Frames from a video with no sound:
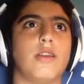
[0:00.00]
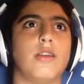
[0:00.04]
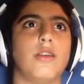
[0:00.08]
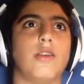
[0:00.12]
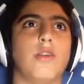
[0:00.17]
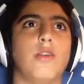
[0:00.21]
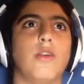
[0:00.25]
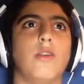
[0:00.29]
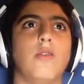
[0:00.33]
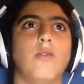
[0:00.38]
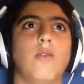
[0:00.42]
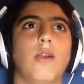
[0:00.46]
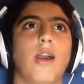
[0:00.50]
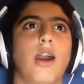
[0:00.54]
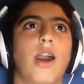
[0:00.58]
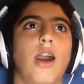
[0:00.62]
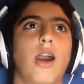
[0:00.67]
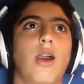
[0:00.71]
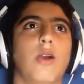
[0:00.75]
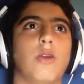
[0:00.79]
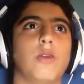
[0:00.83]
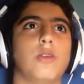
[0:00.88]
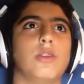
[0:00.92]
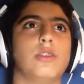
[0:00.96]
Wow,
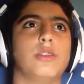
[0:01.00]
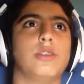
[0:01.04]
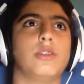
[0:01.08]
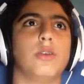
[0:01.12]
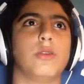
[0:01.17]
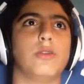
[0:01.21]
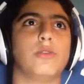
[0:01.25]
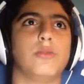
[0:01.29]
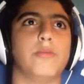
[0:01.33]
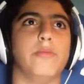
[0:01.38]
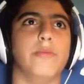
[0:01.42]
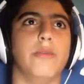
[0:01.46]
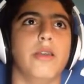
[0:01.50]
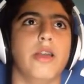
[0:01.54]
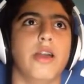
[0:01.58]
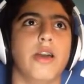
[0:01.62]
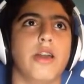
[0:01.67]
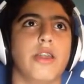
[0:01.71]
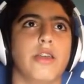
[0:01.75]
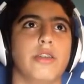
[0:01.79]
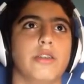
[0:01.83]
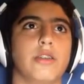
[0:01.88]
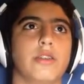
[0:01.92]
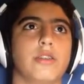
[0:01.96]
you're so dramatic.
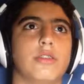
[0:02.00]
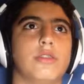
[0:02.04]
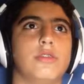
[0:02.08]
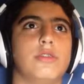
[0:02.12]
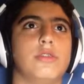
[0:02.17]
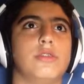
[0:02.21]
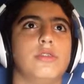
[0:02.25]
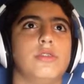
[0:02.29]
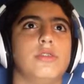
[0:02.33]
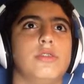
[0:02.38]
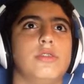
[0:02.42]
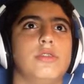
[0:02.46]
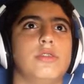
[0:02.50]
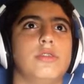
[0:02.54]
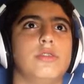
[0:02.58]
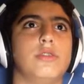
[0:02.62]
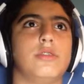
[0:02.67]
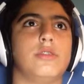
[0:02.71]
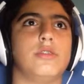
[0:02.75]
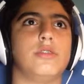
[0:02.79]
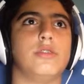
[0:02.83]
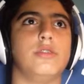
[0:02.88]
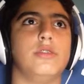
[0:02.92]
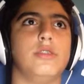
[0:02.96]

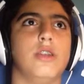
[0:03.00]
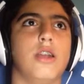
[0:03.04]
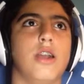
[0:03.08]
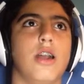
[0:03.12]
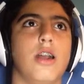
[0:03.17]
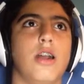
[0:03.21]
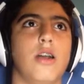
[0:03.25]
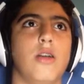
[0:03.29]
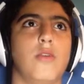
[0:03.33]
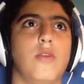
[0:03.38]
Now.